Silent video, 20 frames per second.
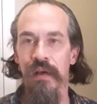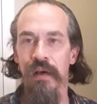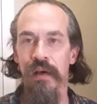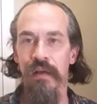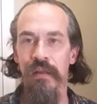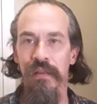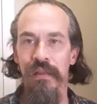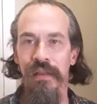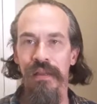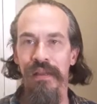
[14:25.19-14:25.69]

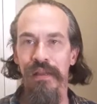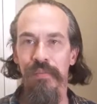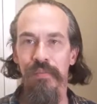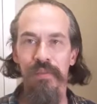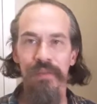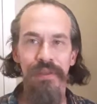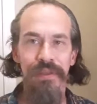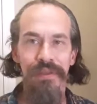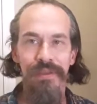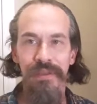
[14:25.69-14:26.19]
I'll clean it up
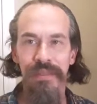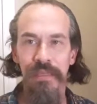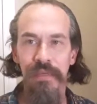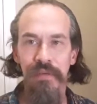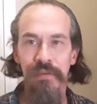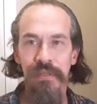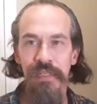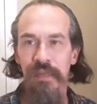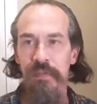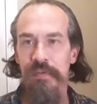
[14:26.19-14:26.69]
with
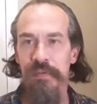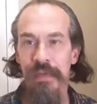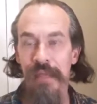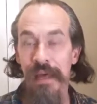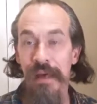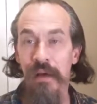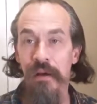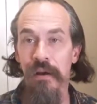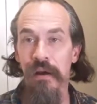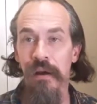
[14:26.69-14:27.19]
Q-tips and
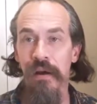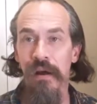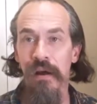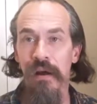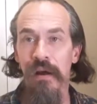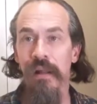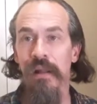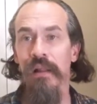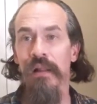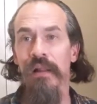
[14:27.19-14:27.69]

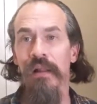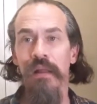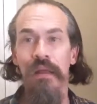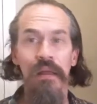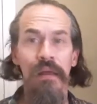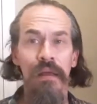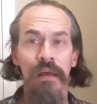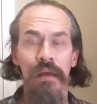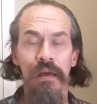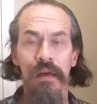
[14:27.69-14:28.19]
alcohol,
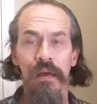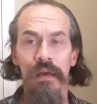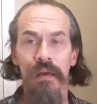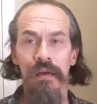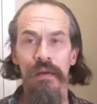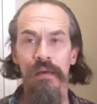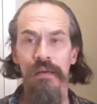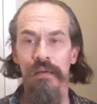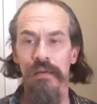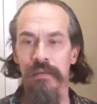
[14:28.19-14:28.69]

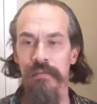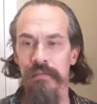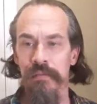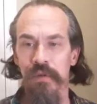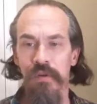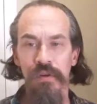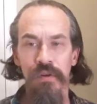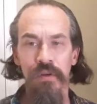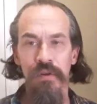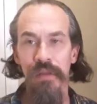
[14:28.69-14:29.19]

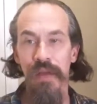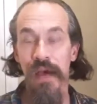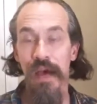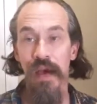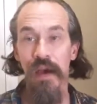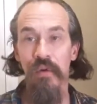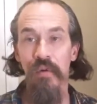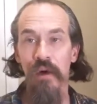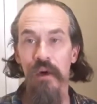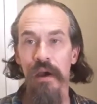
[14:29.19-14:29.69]
good old
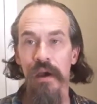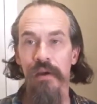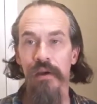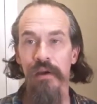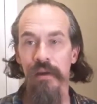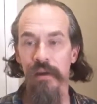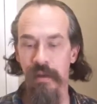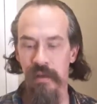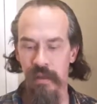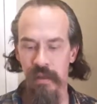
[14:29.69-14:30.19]
hot
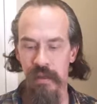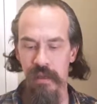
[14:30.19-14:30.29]
water.